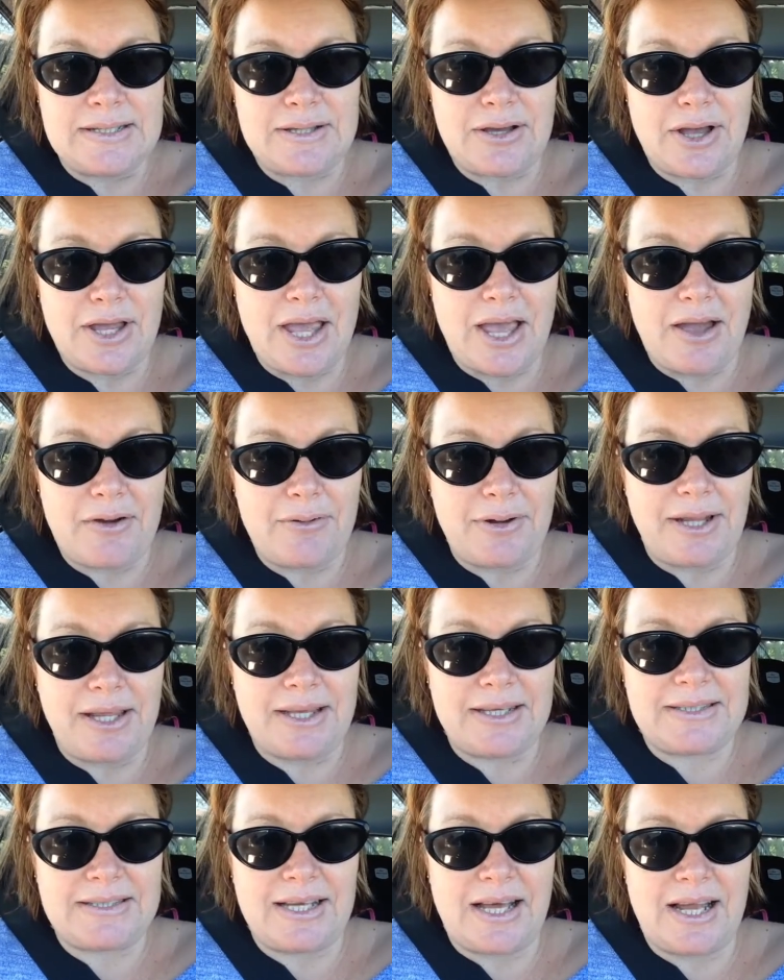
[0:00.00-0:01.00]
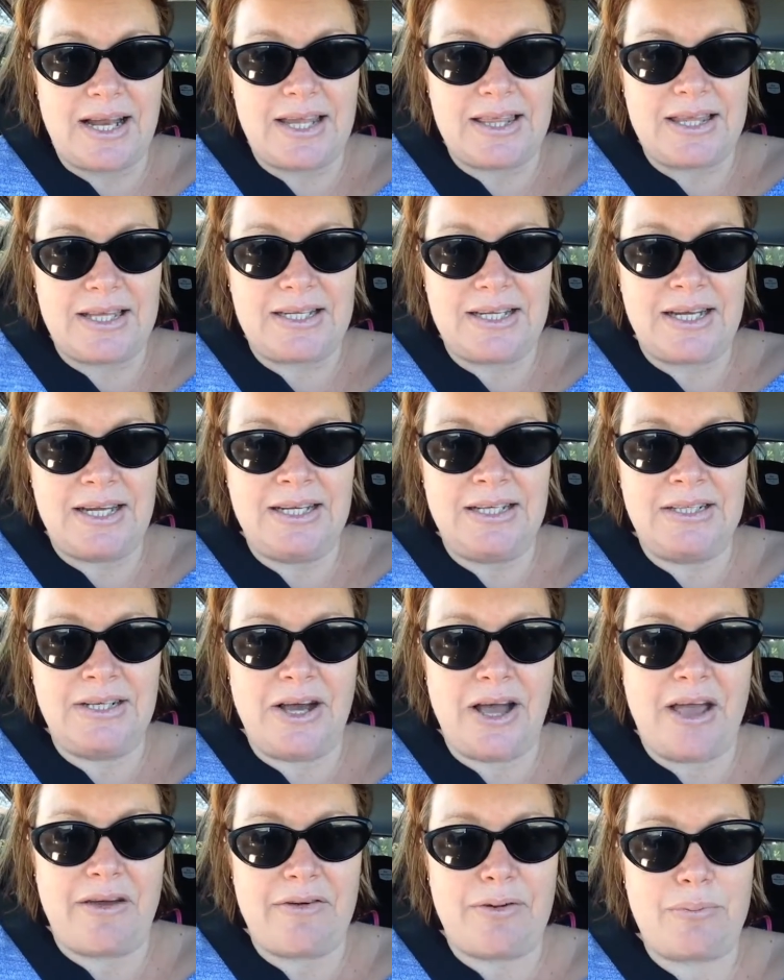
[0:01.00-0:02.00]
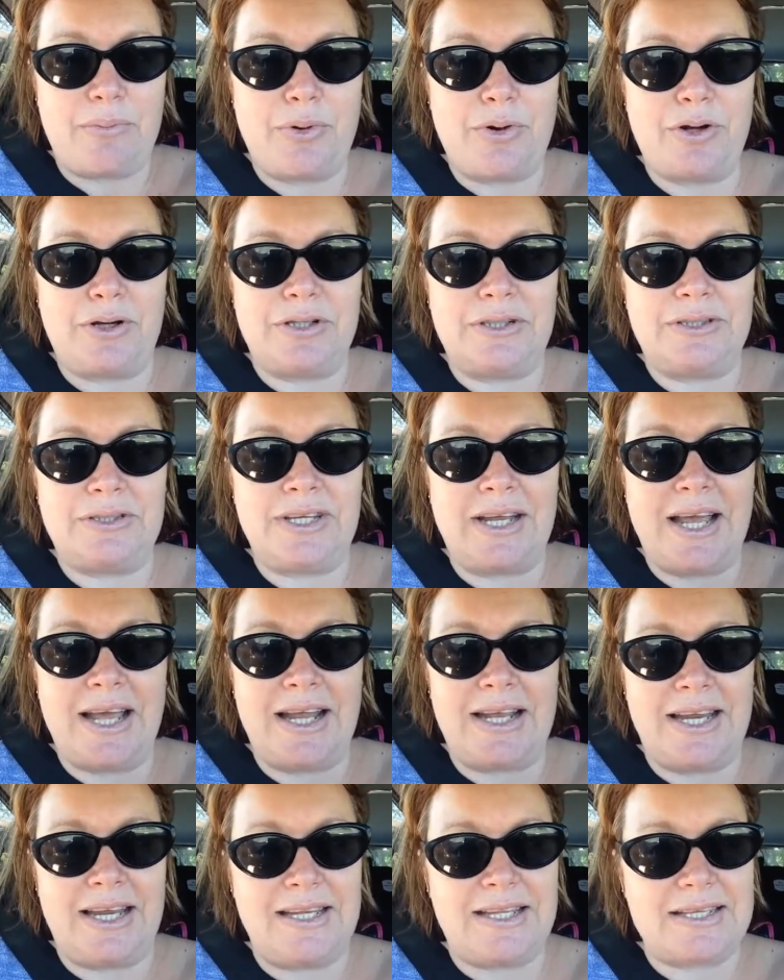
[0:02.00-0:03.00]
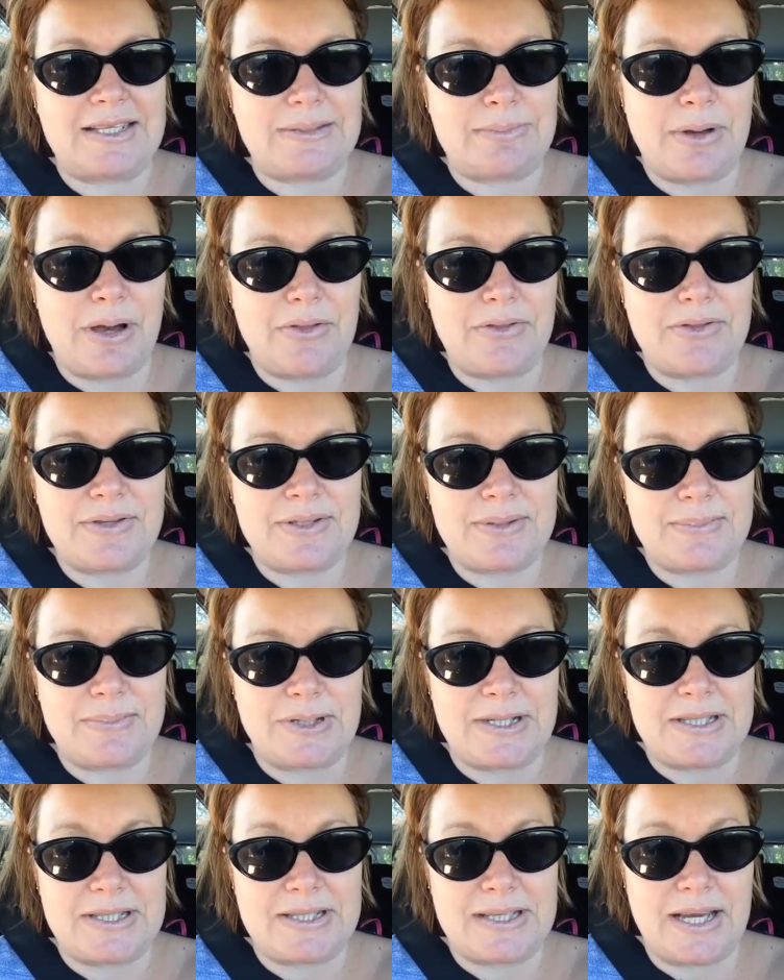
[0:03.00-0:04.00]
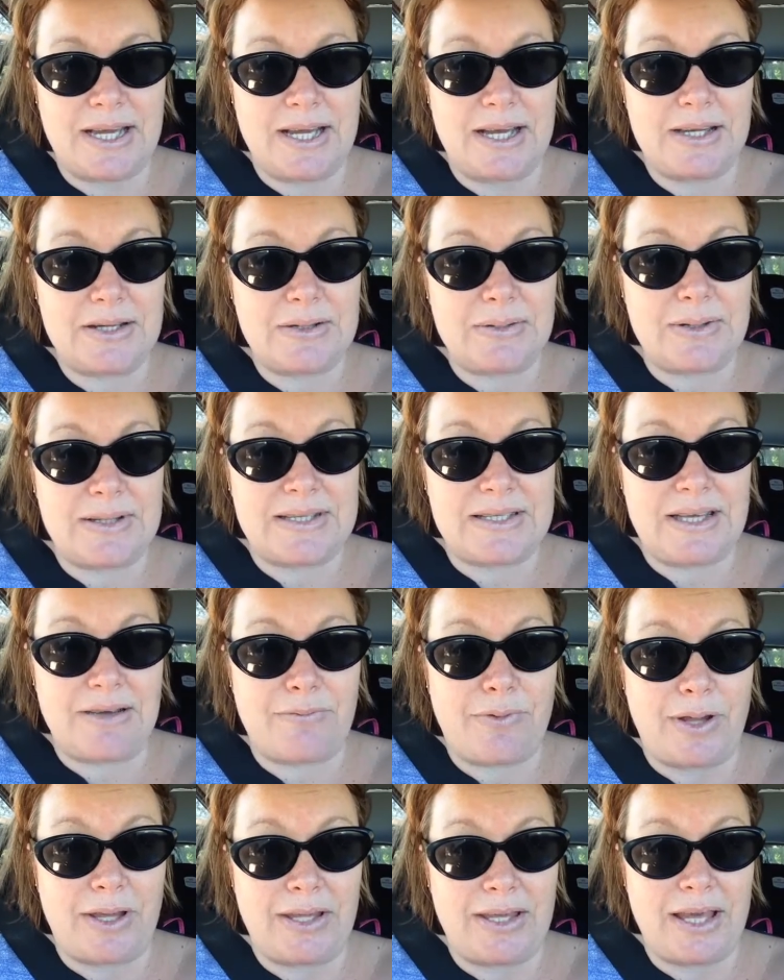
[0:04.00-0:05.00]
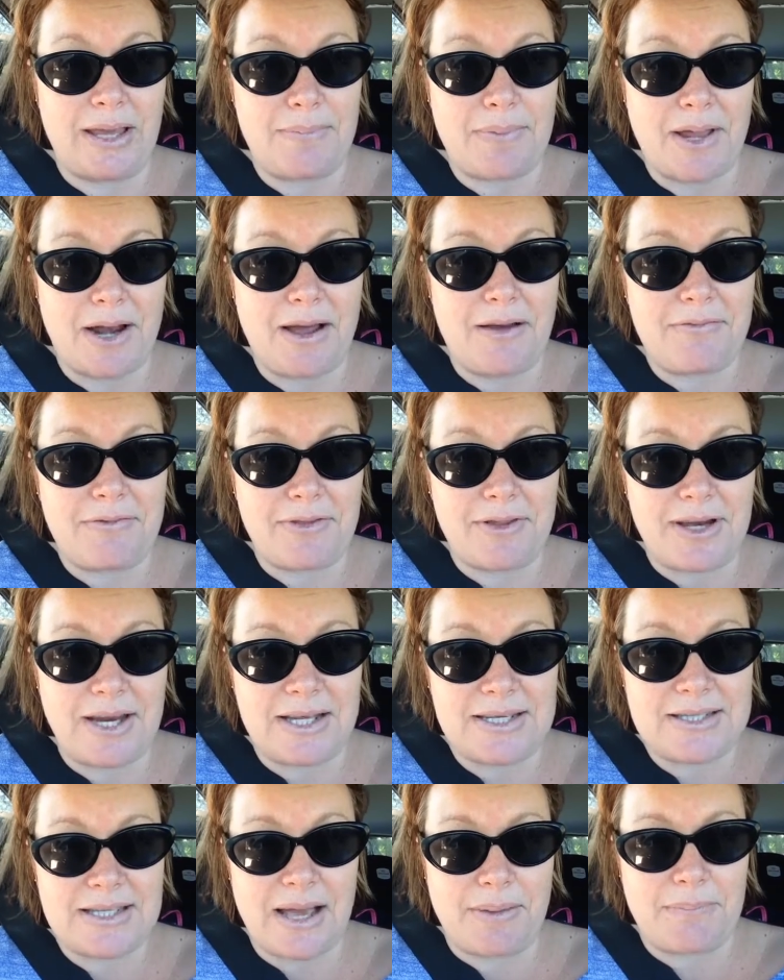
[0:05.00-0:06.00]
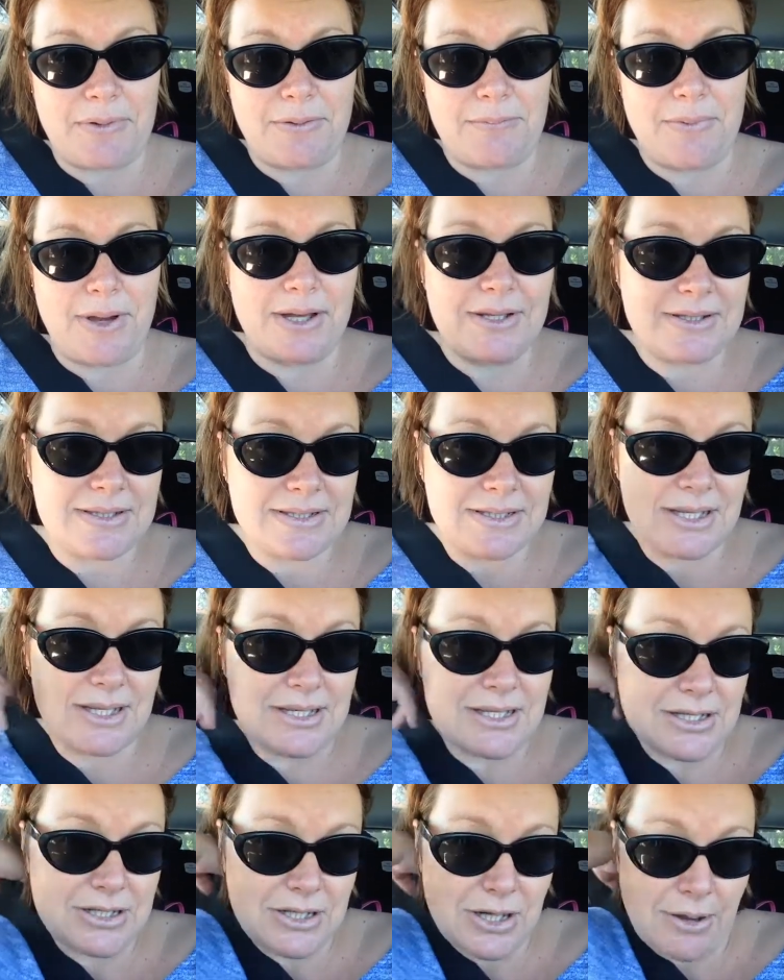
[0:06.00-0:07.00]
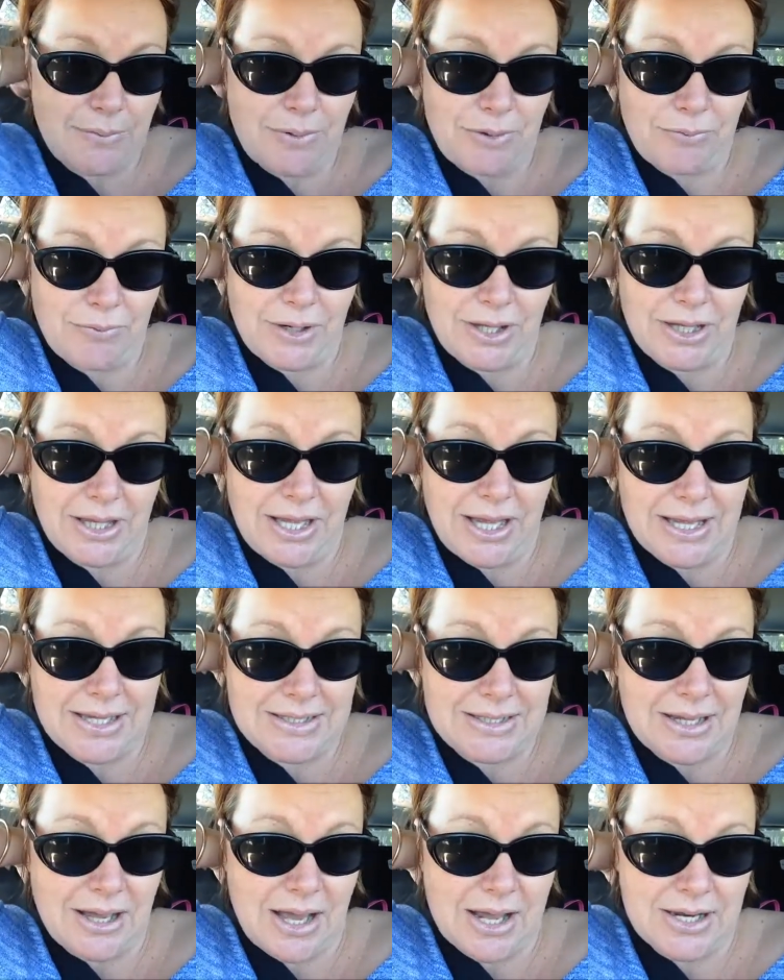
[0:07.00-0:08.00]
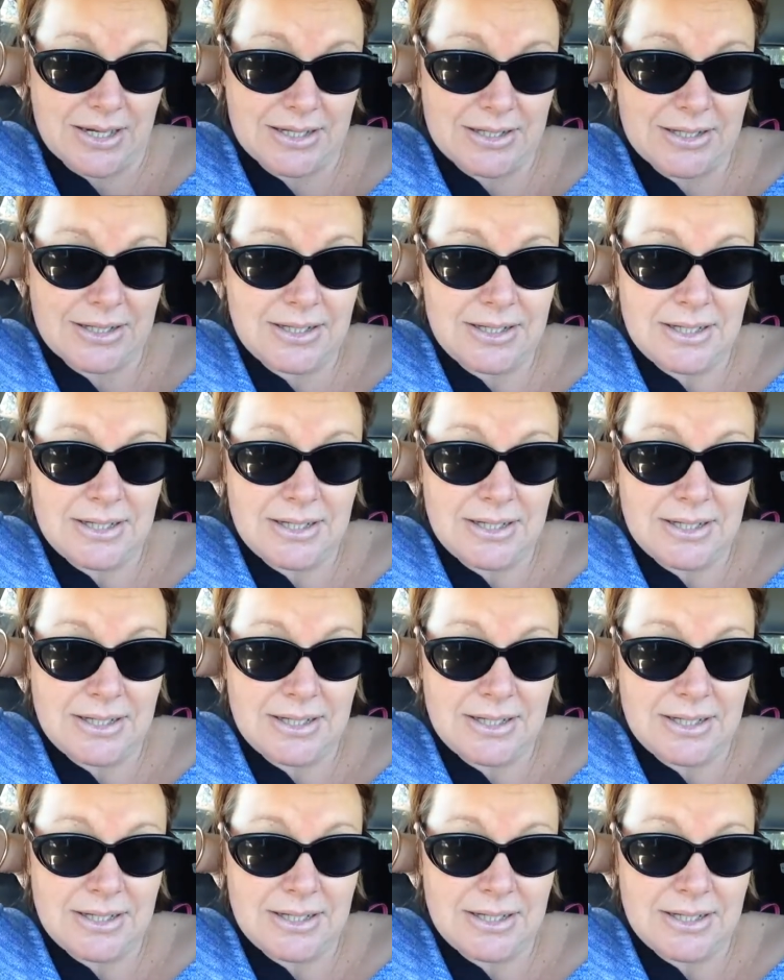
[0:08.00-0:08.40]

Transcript: so yeah really excited that I haven't put on any this month but uh, let's see if we can keep that up for the next couple of months and I'll be really excited